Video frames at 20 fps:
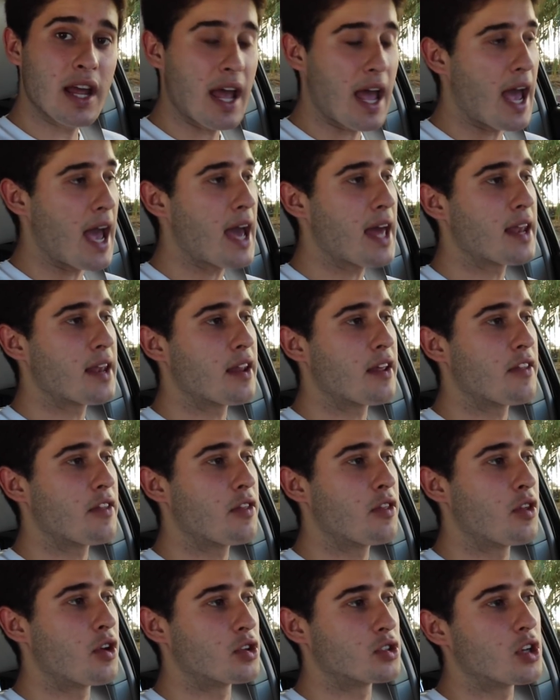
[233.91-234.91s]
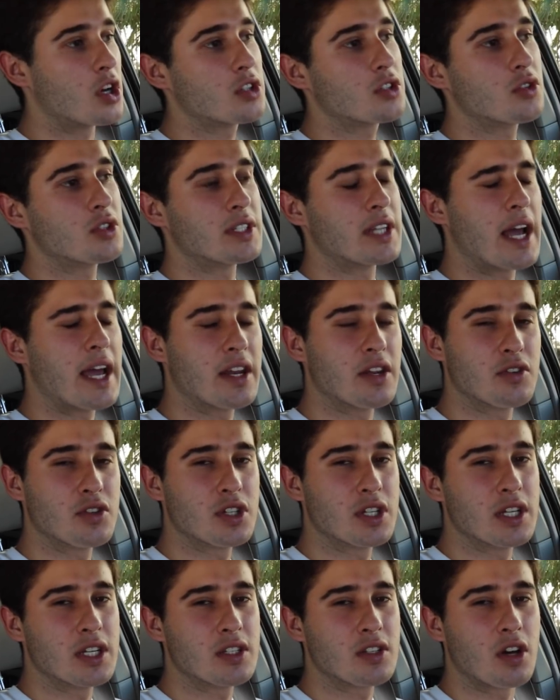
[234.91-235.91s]
and there's also dyno
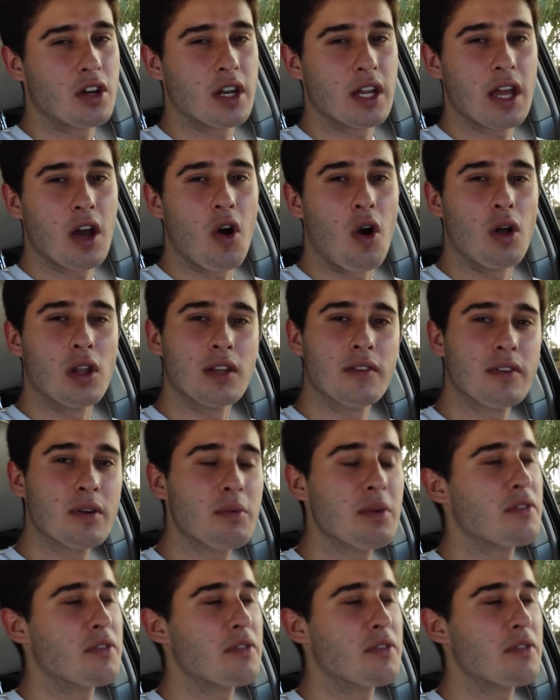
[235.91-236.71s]
sheets on all of them.